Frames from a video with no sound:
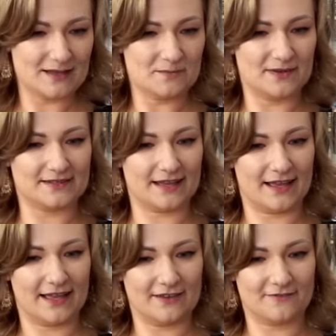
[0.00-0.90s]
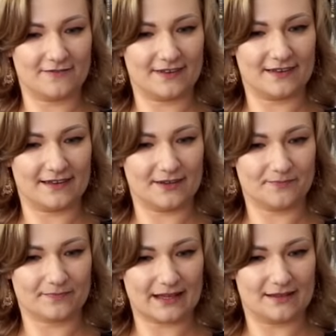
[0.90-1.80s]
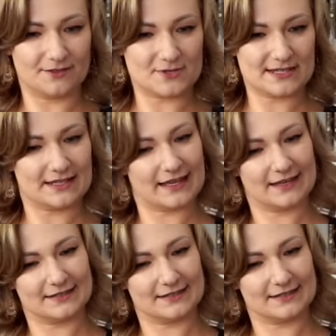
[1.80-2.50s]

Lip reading: but I have there's like